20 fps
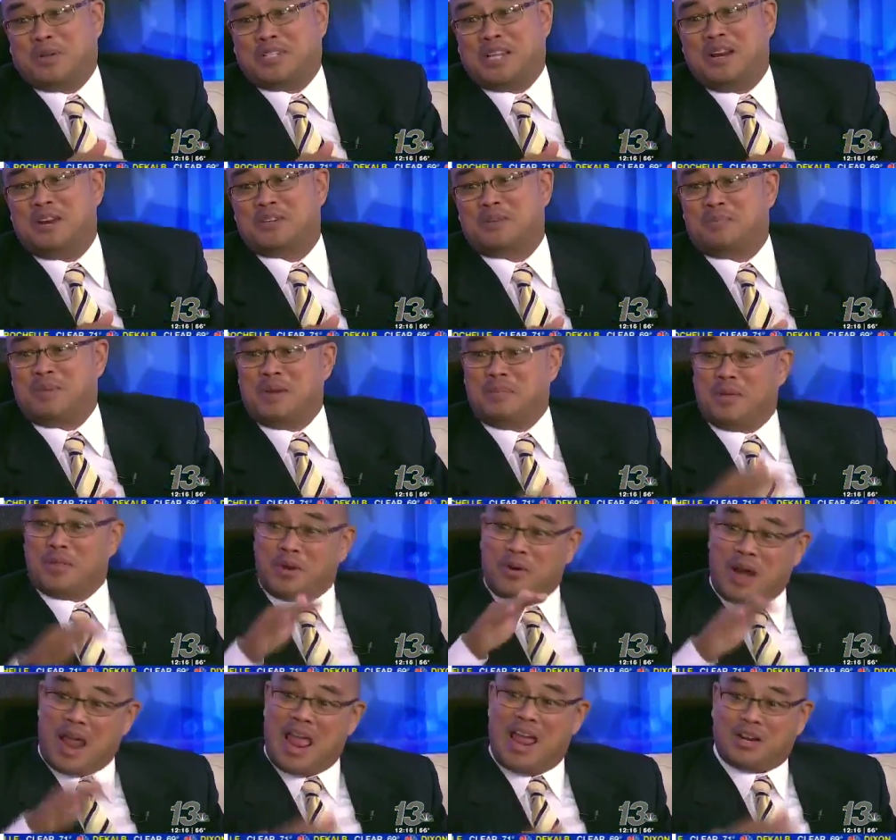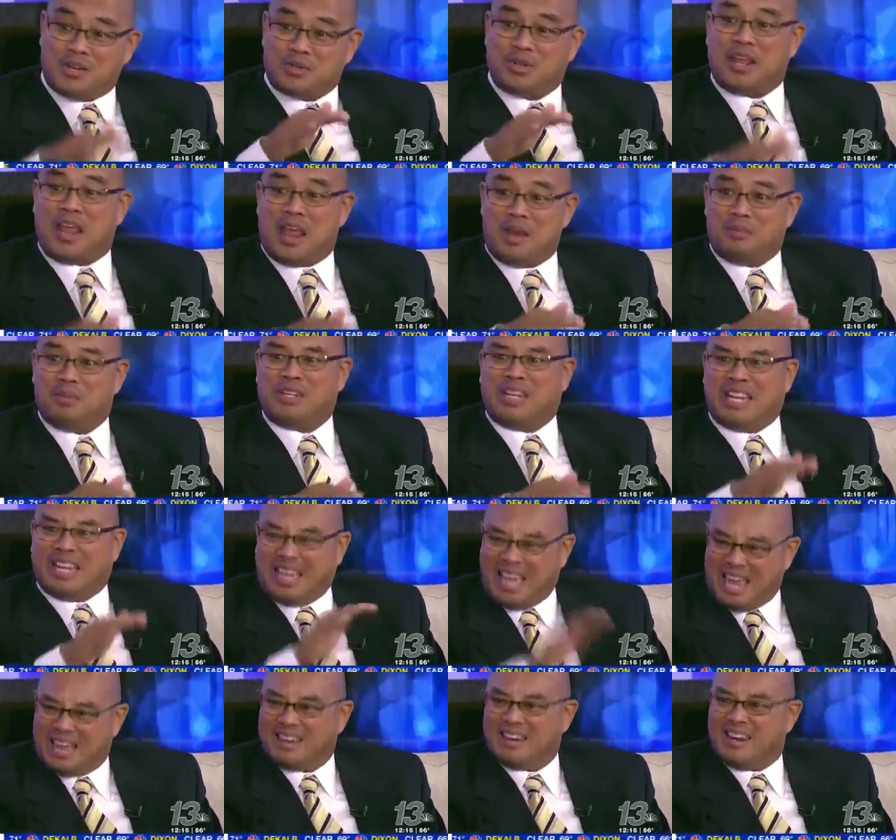small percentage of people that are actually able
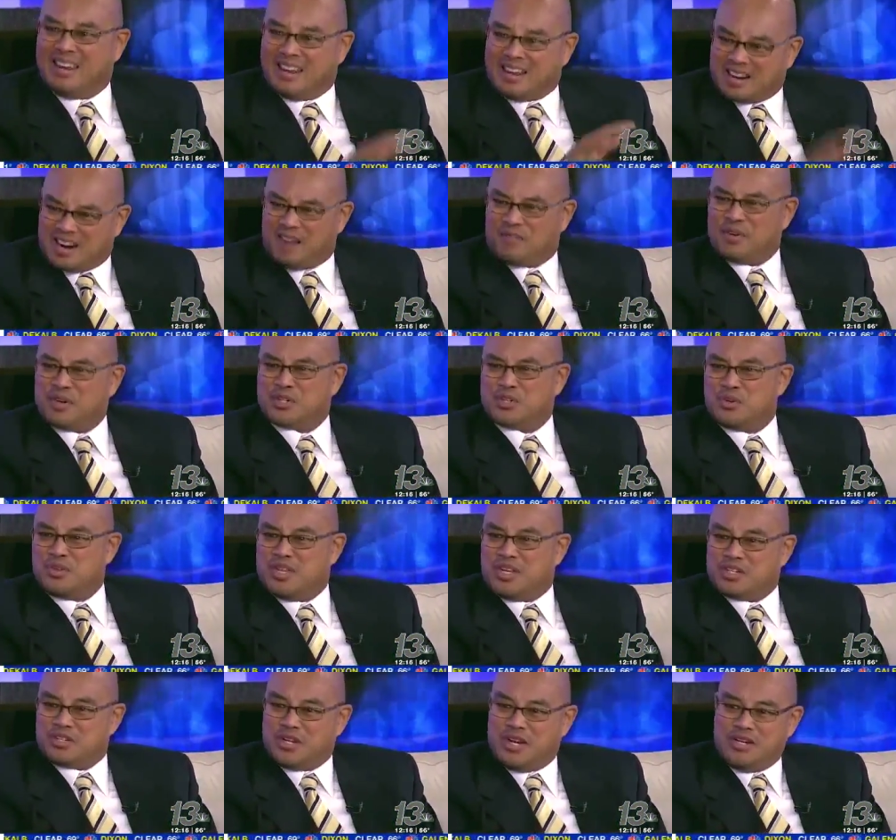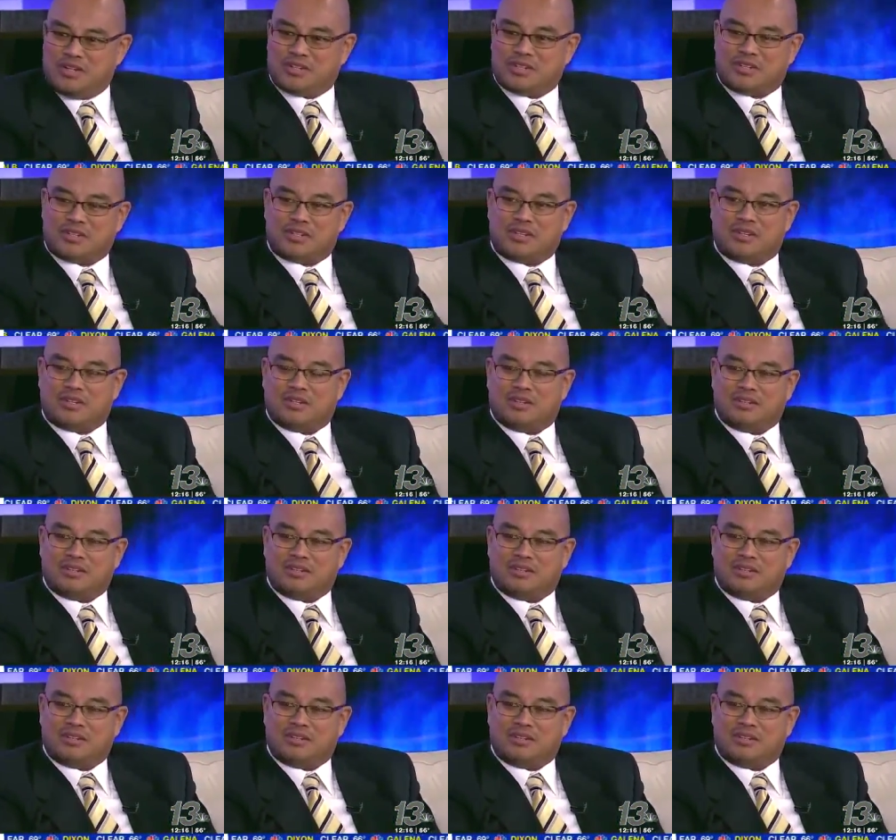to get yeah. coverage through the exchanges.